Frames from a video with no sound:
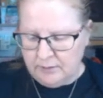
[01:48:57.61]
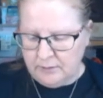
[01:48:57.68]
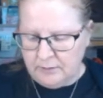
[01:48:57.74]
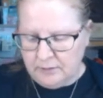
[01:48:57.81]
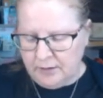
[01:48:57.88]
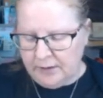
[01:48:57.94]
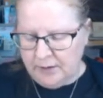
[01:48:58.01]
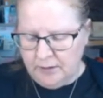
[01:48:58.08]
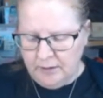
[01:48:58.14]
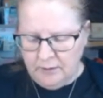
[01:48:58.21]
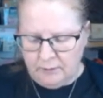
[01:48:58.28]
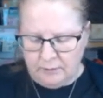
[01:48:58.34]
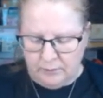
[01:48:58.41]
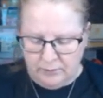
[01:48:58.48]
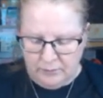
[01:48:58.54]
I don't know.
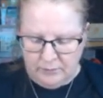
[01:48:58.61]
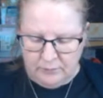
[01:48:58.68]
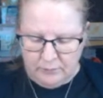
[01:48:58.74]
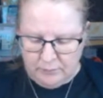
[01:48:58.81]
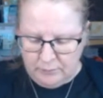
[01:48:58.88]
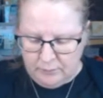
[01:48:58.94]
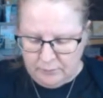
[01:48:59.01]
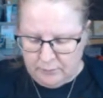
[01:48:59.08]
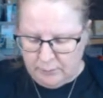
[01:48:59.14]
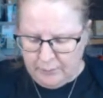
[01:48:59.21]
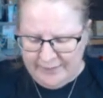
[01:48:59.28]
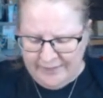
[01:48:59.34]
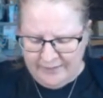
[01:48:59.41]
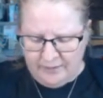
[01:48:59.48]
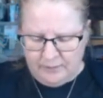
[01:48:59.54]
What
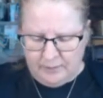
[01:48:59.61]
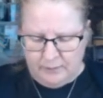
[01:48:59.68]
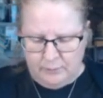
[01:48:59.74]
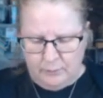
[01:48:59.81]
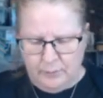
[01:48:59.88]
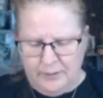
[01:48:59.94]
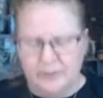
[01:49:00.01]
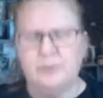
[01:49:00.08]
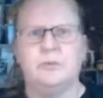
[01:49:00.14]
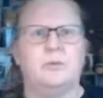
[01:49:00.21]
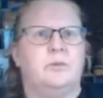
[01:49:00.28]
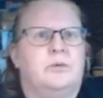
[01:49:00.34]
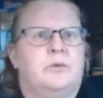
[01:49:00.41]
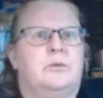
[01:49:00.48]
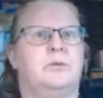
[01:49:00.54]
is it? What
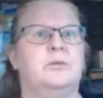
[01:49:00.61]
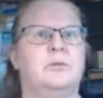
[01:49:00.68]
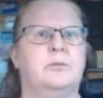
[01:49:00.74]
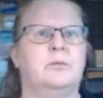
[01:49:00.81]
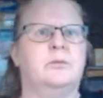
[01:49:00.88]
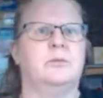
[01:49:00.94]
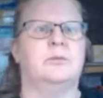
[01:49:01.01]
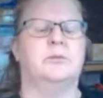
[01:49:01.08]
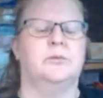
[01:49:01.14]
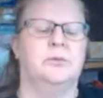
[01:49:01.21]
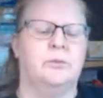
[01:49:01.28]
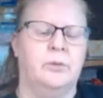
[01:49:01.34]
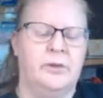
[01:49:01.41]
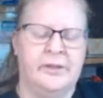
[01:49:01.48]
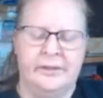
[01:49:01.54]

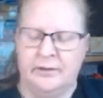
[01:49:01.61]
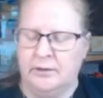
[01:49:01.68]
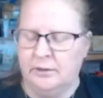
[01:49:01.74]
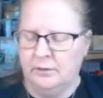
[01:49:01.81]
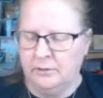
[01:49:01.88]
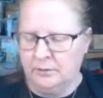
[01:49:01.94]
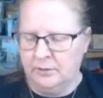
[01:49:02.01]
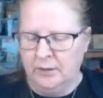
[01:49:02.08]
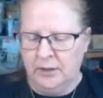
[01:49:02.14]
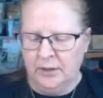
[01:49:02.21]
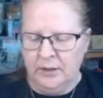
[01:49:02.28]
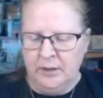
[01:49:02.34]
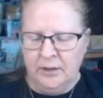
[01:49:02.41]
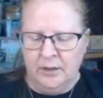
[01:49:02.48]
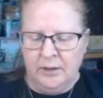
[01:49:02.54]
is it?
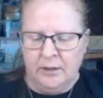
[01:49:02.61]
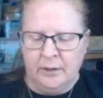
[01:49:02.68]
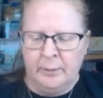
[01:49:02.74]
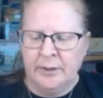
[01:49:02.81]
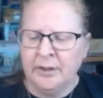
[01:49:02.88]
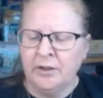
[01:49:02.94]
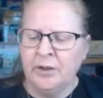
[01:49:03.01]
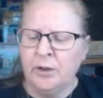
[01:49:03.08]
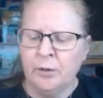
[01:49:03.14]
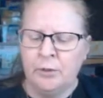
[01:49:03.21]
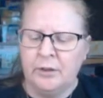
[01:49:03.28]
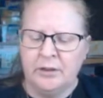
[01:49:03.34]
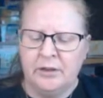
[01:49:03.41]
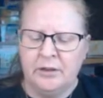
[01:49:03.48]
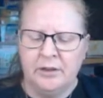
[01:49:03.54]
I mean, I know
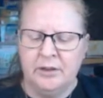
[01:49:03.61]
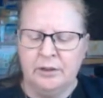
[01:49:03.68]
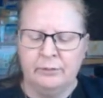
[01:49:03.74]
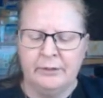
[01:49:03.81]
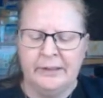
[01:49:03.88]
you read